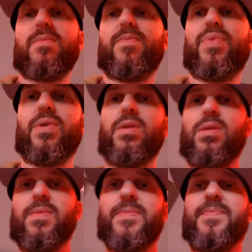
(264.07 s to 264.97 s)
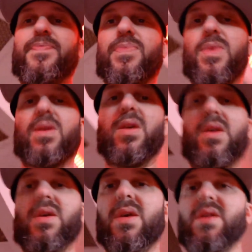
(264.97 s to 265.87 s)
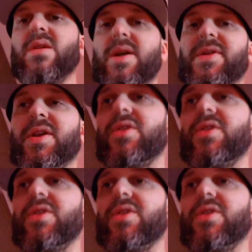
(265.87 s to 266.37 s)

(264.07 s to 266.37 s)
but I think it'll